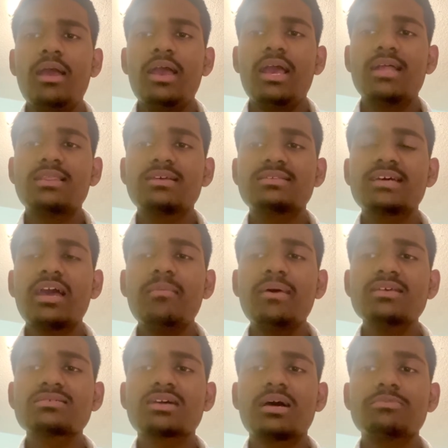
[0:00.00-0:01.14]
and the time
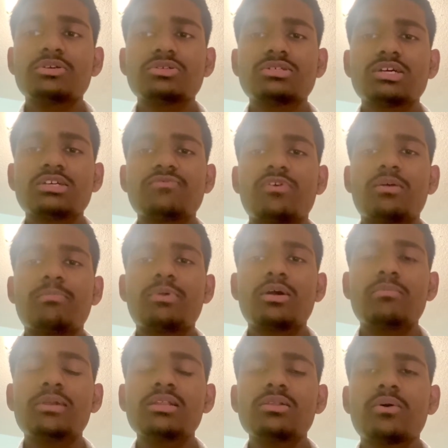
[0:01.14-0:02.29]
has come to search for a
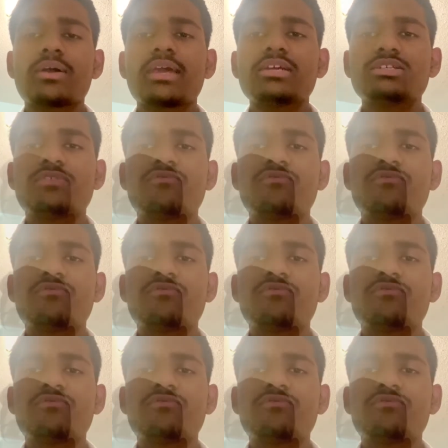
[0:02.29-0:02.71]
permanent location